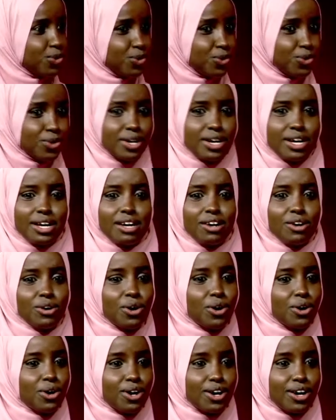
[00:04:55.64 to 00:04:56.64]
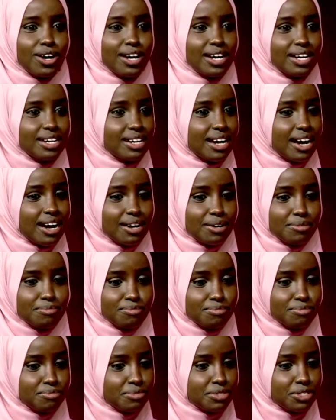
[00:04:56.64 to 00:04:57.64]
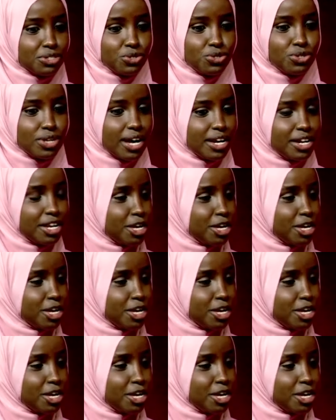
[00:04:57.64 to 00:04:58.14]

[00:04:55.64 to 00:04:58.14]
you or um, a